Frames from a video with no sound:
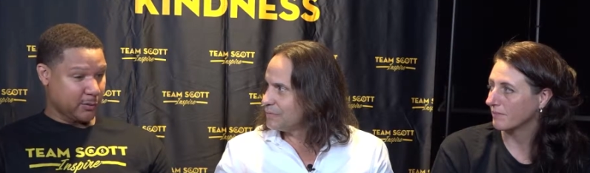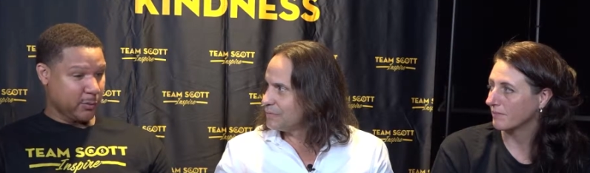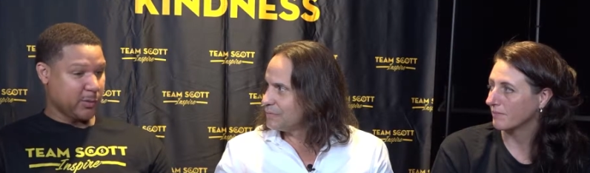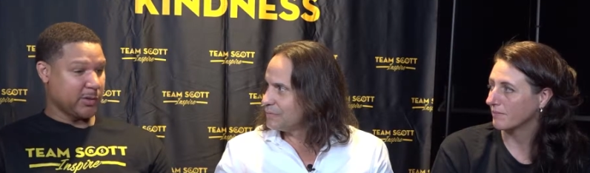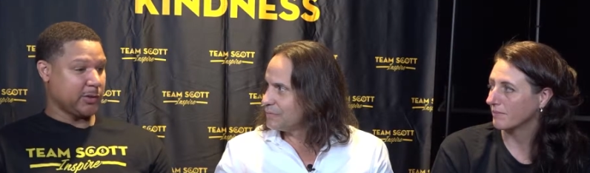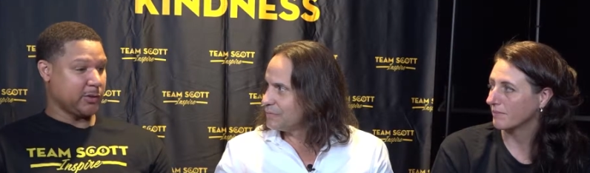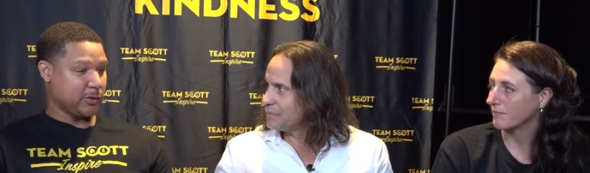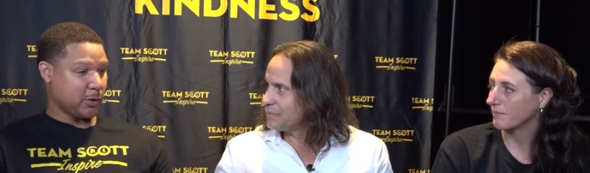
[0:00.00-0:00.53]
Speaker 1: We
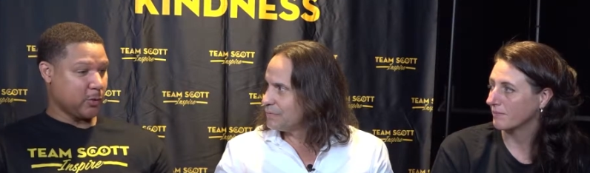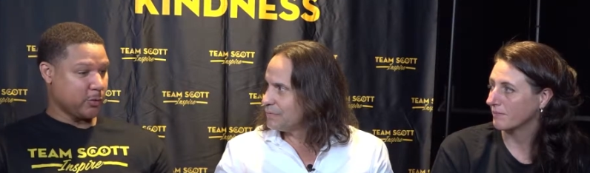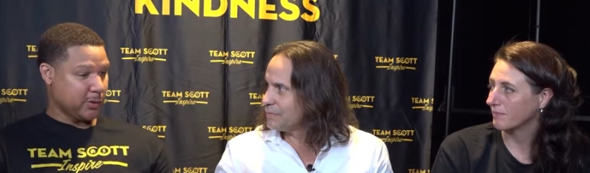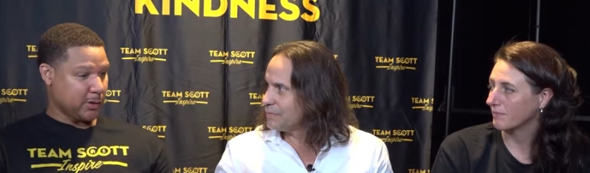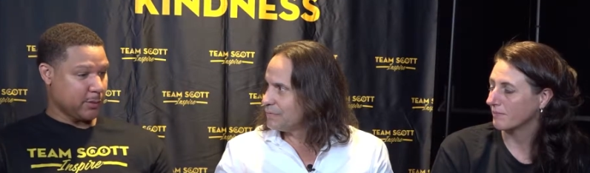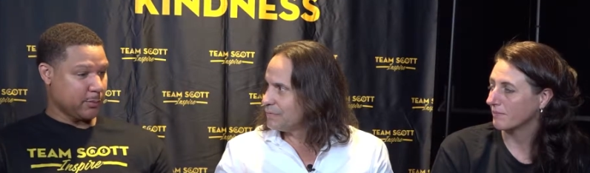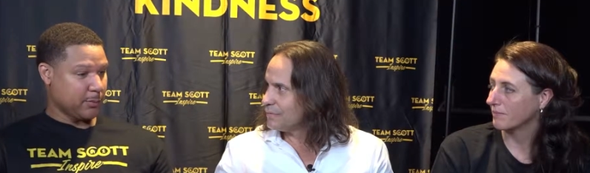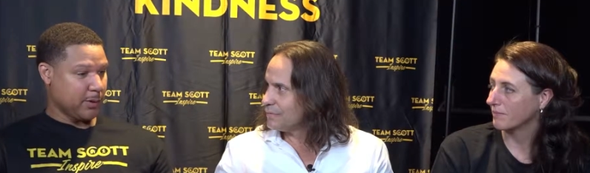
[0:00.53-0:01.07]
wanted to show
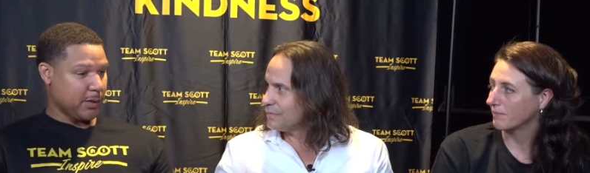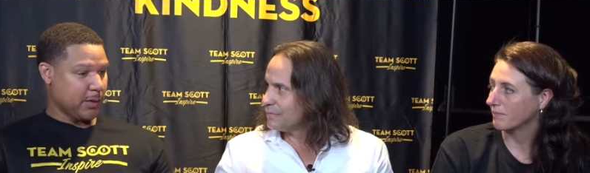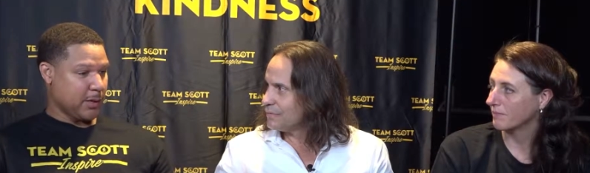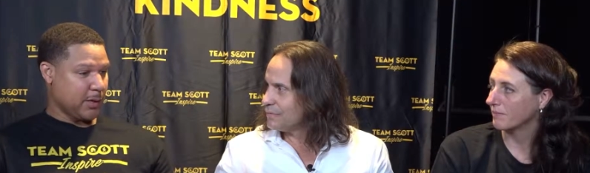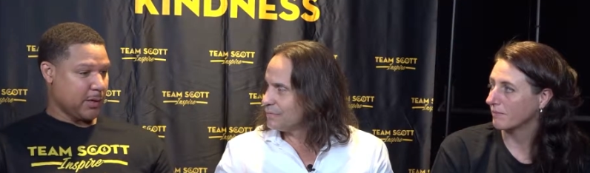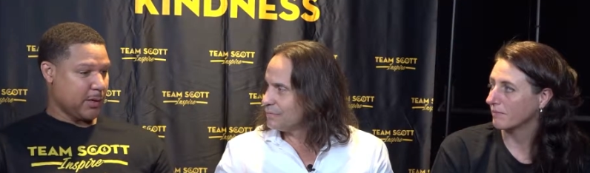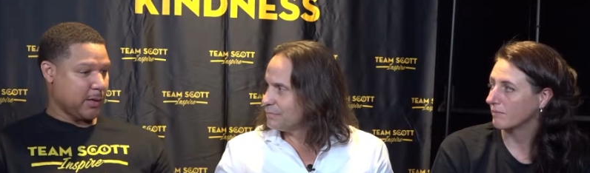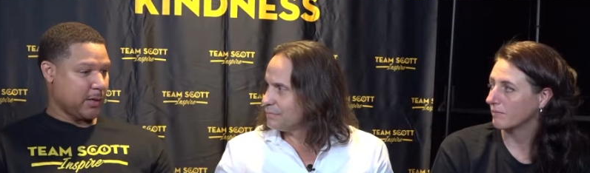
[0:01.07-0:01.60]
them
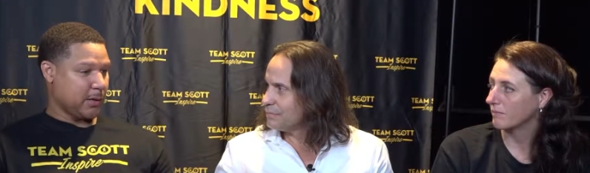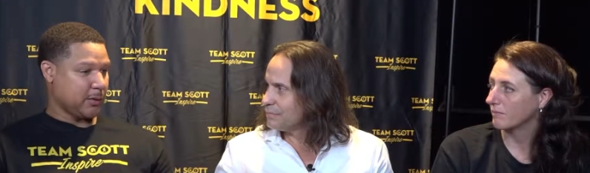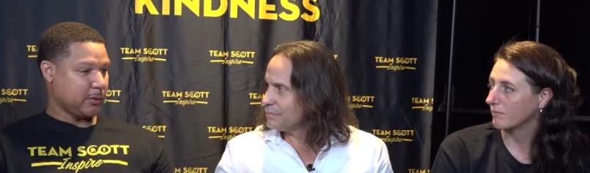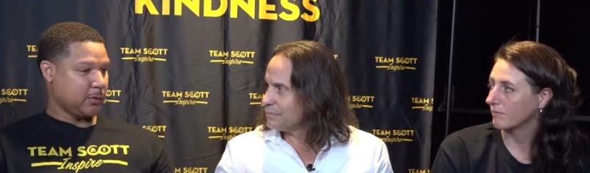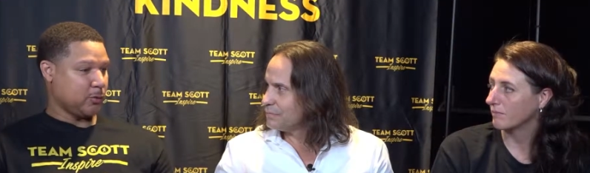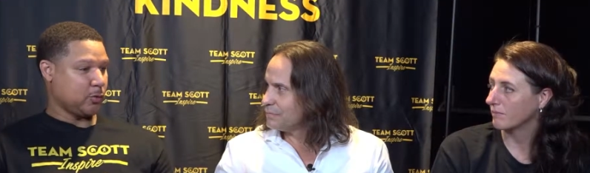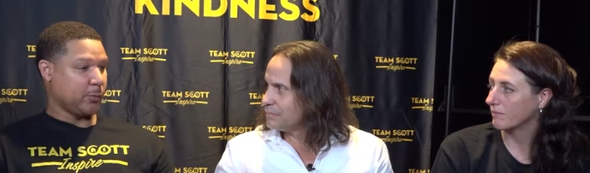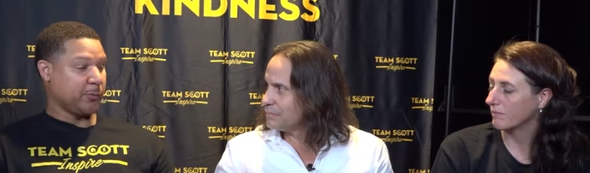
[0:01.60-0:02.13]

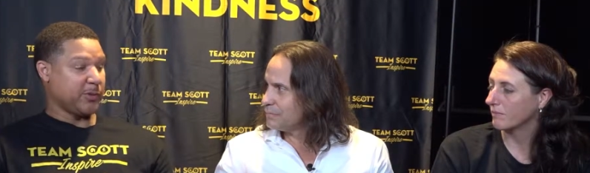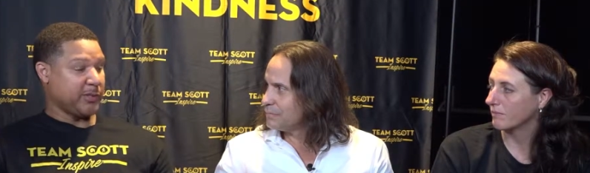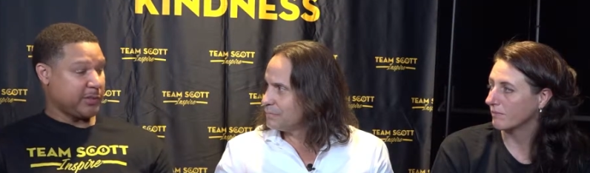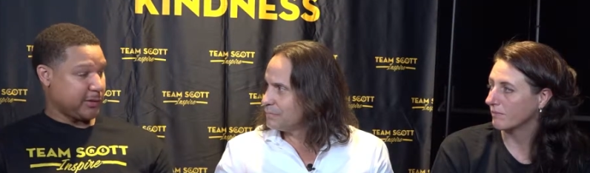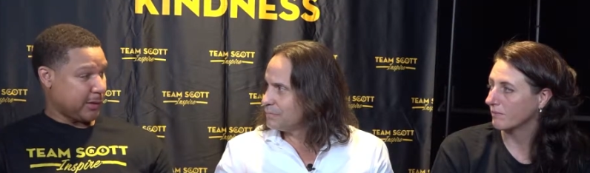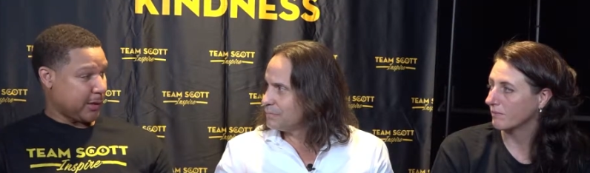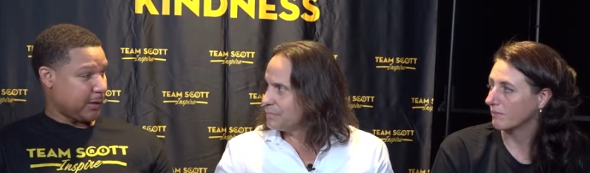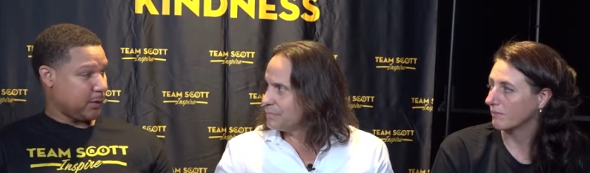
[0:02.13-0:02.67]
uh, to
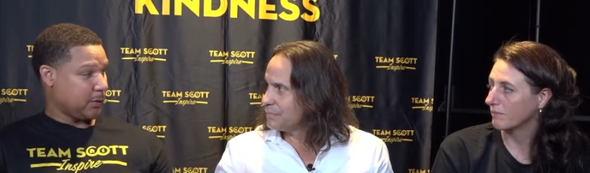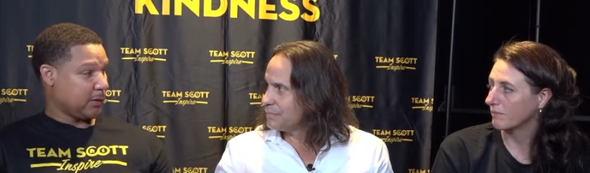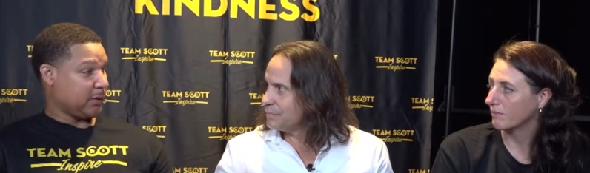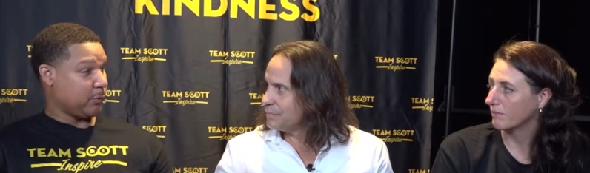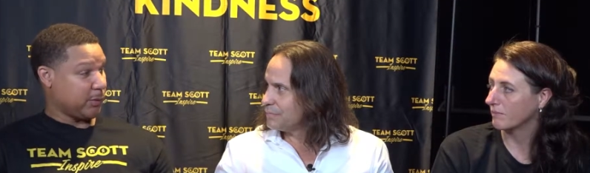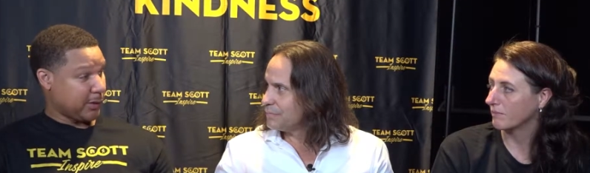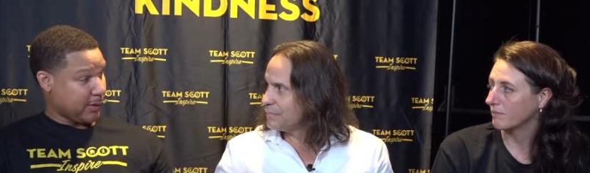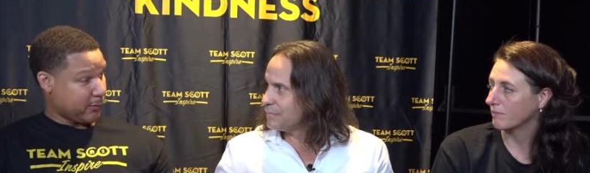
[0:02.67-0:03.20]
appreciate
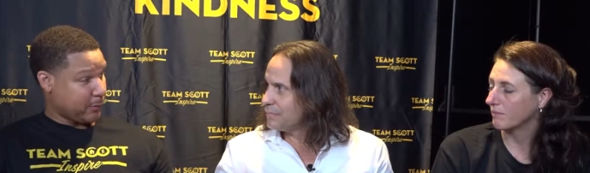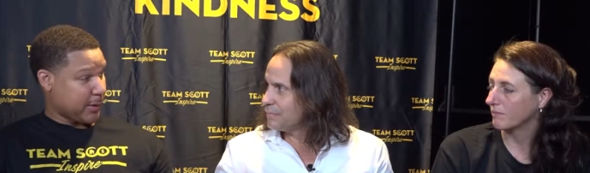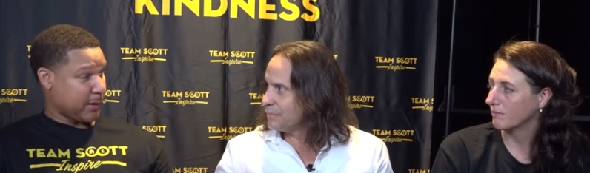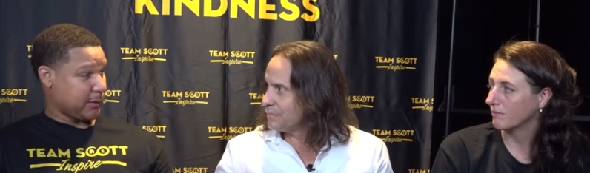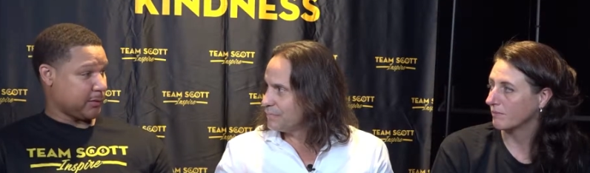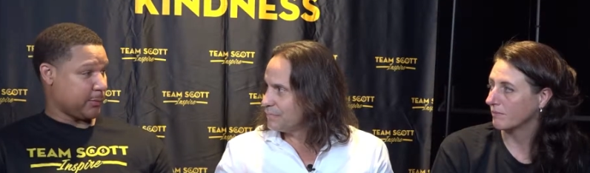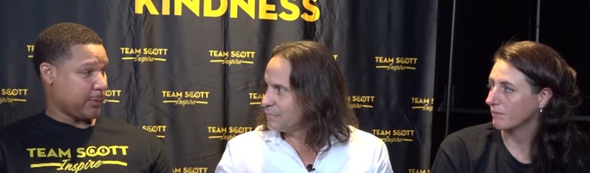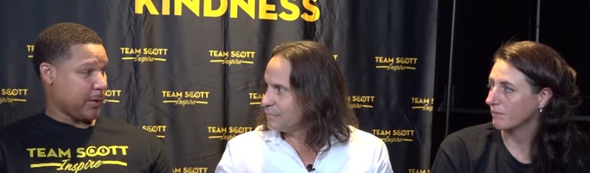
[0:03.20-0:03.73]
what giving back
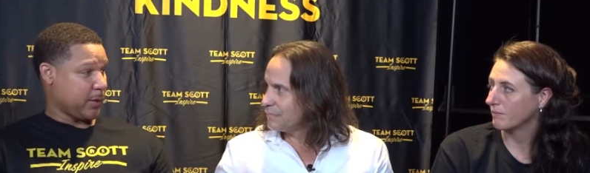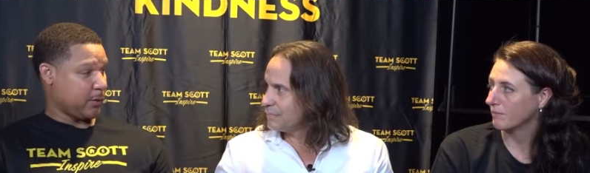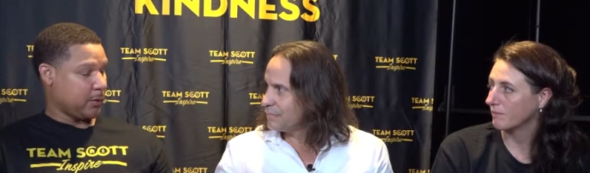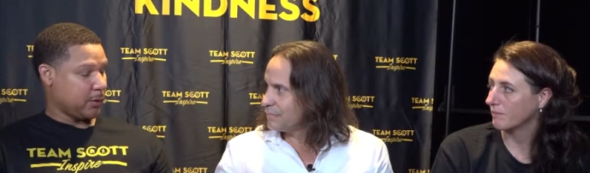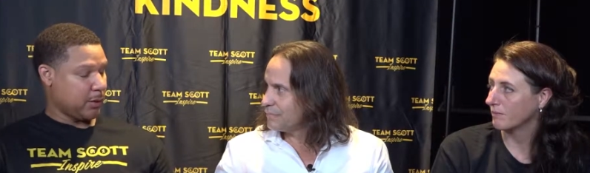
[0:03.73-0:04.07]
is about.